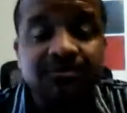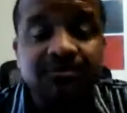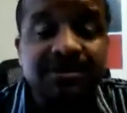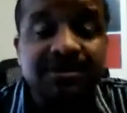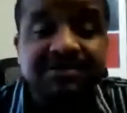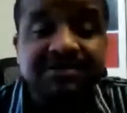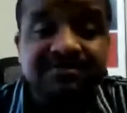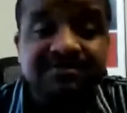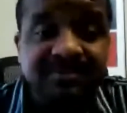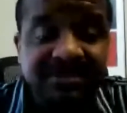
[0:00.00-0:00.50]

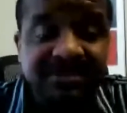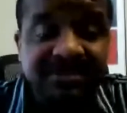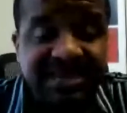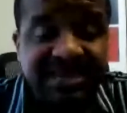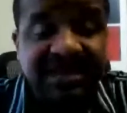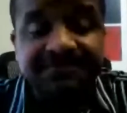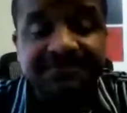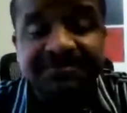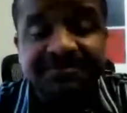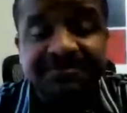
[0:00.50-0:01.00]
was. It
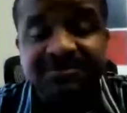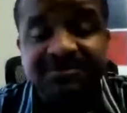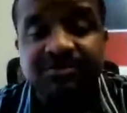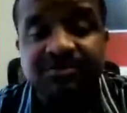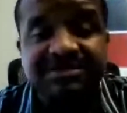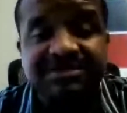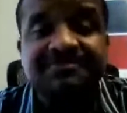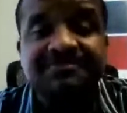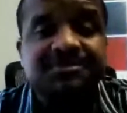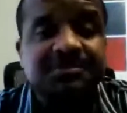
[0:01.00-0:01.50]

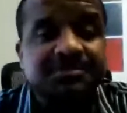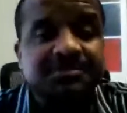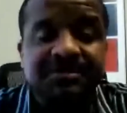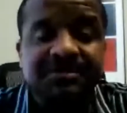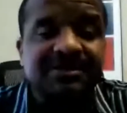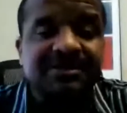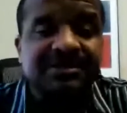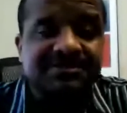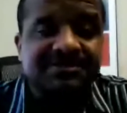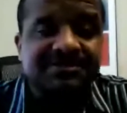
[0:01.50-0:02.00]
was
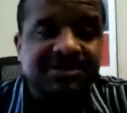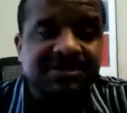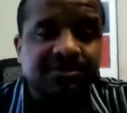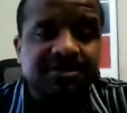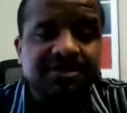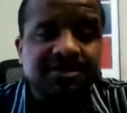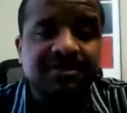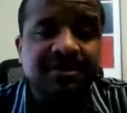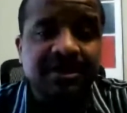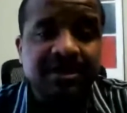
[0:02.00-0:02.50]
absolutely
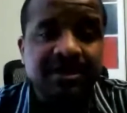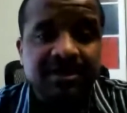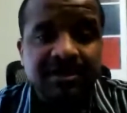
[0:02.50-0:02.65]
necessary.